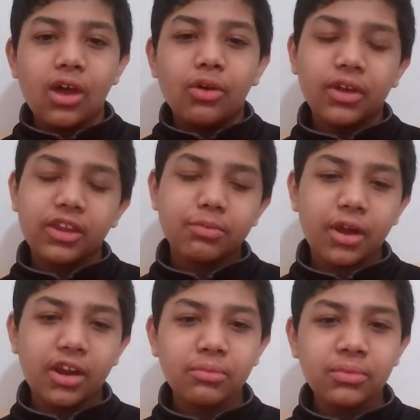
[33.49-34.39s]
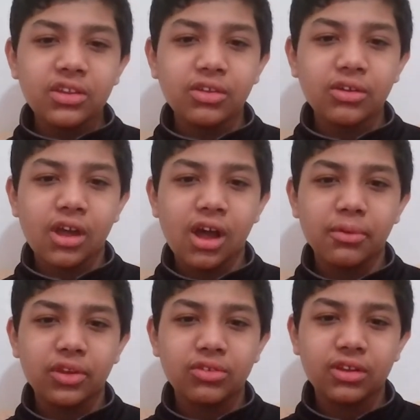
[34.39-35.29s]
What inspired me to come
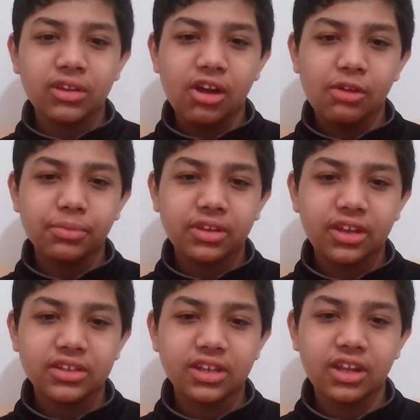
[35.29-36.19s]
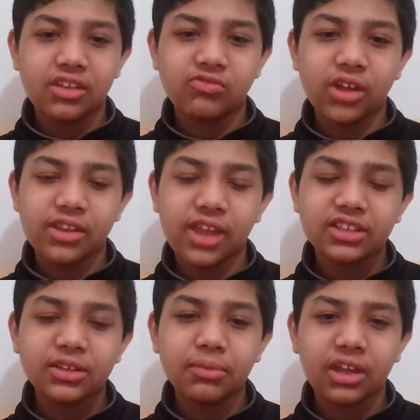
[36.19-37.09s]
into this competition was
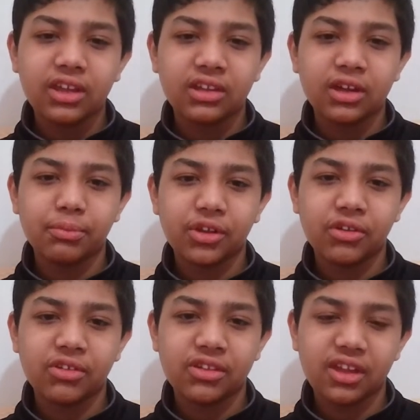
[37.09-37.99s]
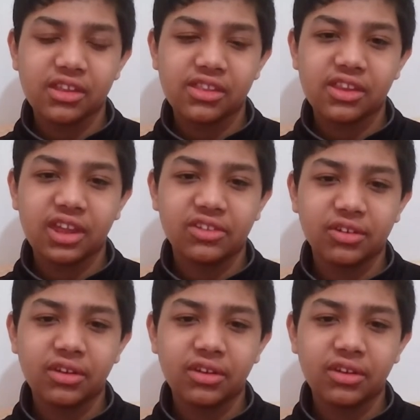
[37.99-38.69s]
actually my computer science teacher.